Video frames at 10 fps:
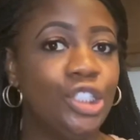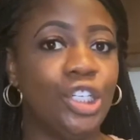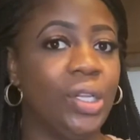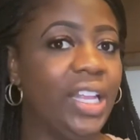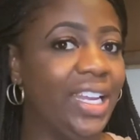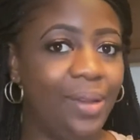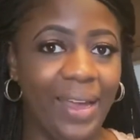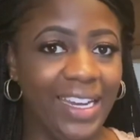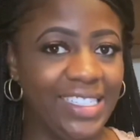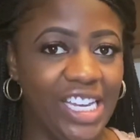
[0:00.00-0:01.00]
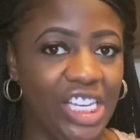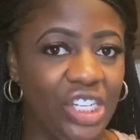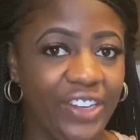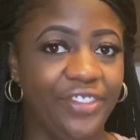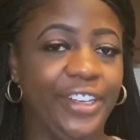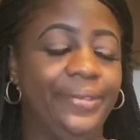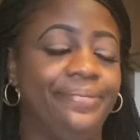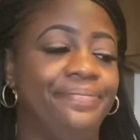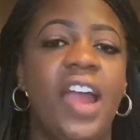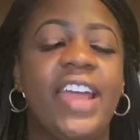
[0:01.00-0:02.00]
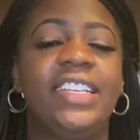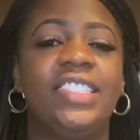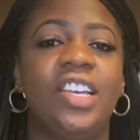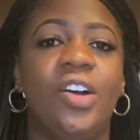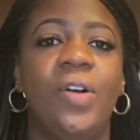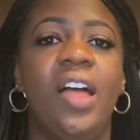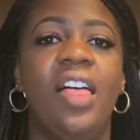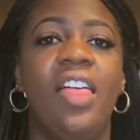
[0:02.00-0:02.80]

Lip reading: Don't let anybody tell you different. All right, so